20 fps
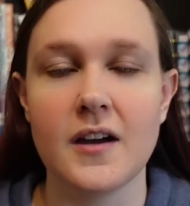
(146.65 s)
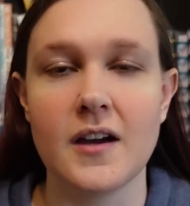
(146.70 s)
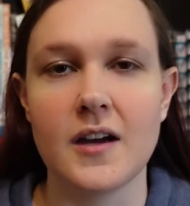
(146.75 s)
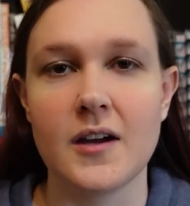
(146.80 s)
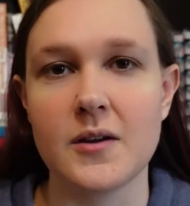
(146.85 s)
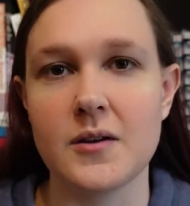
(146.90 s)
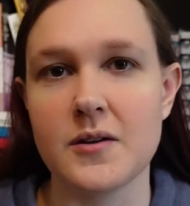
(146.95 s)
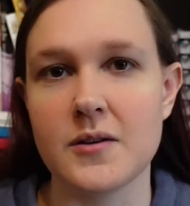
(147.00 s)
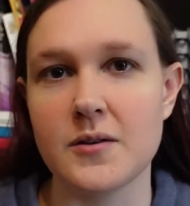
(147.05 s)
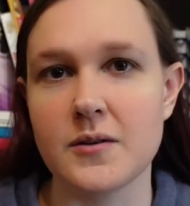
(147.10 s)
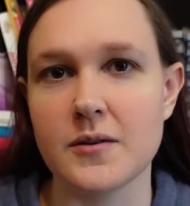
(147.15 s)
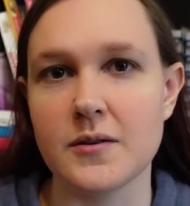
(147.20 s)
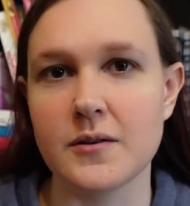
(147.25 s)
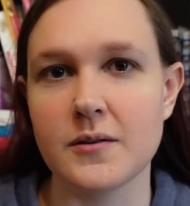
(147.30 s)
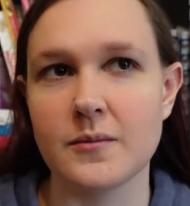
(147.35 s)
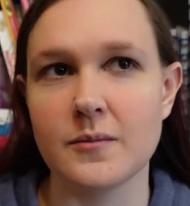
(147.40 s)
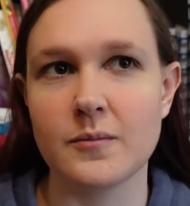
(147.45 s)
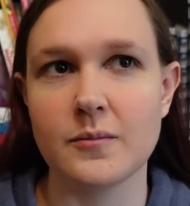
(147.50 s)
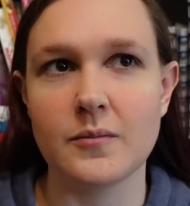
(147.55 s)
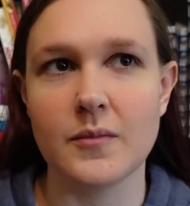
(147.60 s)

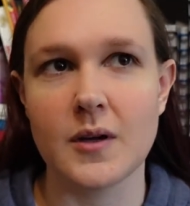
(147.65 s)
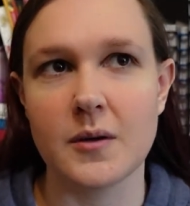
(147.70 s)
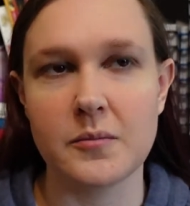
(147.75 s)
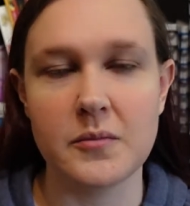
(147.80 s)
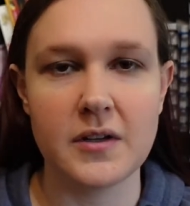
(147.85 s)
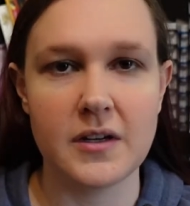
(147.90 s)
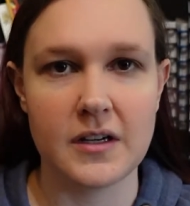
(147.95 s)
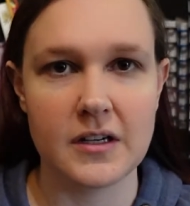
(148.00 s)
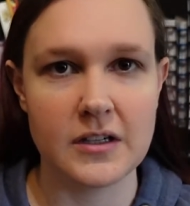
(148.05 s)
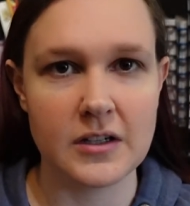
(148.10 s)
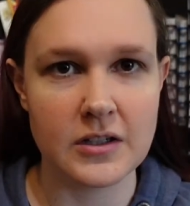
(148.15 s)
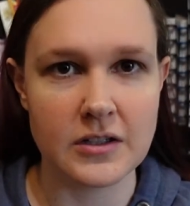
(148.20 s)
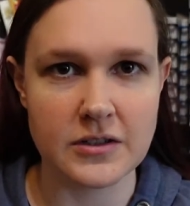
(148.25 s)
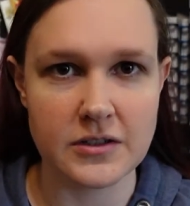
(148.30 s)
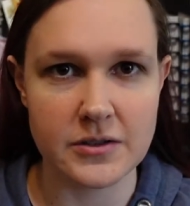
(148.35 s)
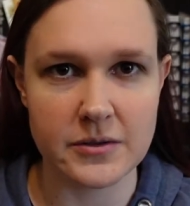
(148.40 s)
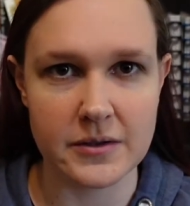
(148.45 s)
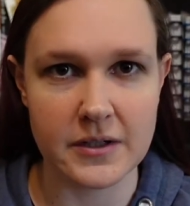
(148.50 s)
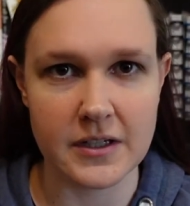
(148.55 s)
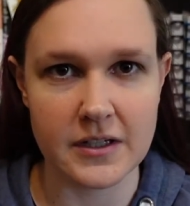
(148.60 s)
I am planning on
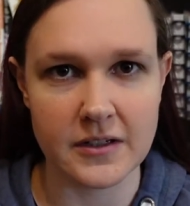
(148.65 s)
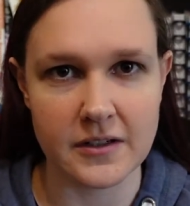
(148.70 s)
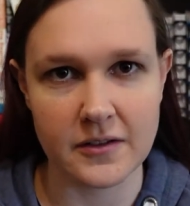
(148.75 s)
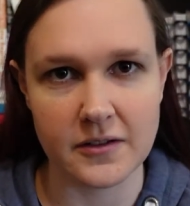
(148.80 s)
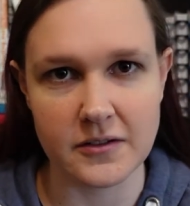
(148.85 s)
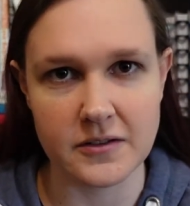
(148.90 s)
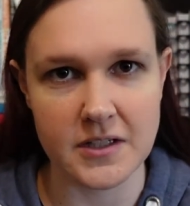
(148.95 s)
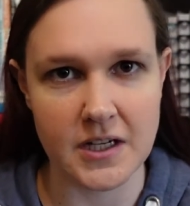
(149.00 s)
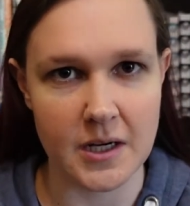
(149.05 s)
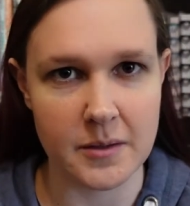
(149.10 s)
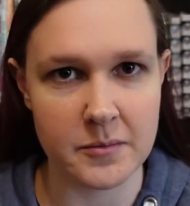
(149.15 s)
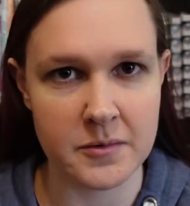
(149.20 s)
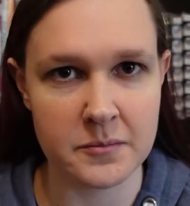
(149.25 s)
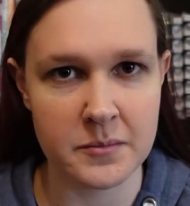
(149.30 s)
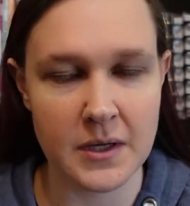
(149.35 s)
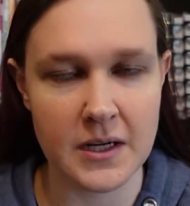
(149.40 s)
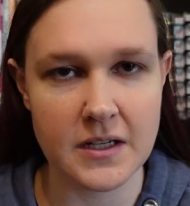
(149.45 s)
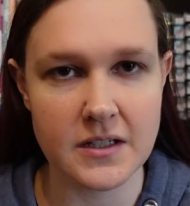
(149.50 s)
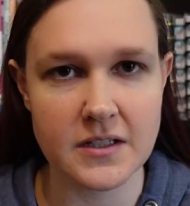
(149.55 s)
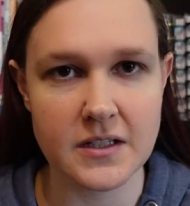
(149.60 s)
doing another diamond
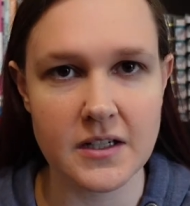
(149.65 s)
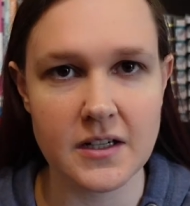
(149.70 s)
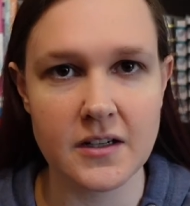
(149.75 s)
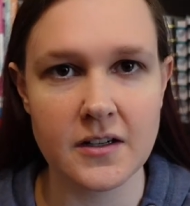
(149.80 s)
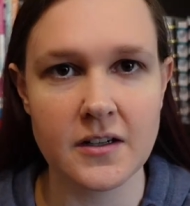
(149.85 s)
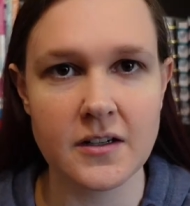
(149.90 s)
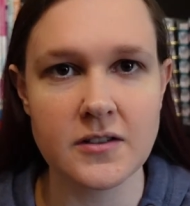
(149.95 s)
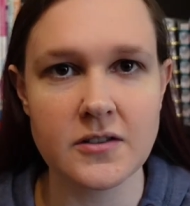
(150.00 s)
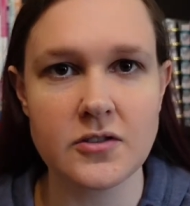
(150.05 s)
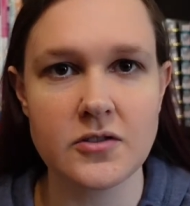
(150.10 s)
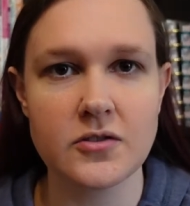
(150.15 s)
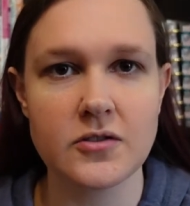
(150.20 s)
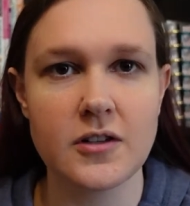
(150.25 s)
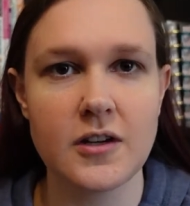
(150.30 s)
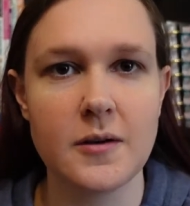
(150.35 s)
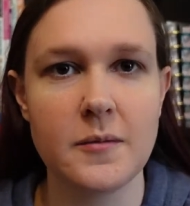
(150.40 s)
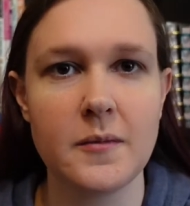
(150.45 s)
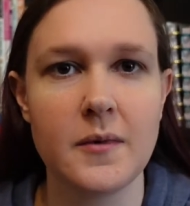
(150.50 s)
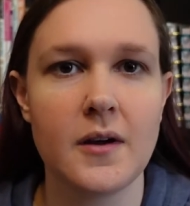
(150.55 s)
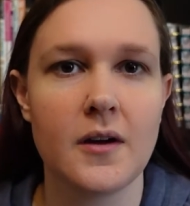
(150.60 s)
painting on
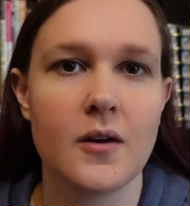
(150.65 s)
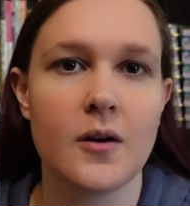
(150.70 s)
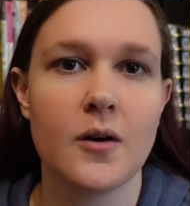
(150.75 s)
stream.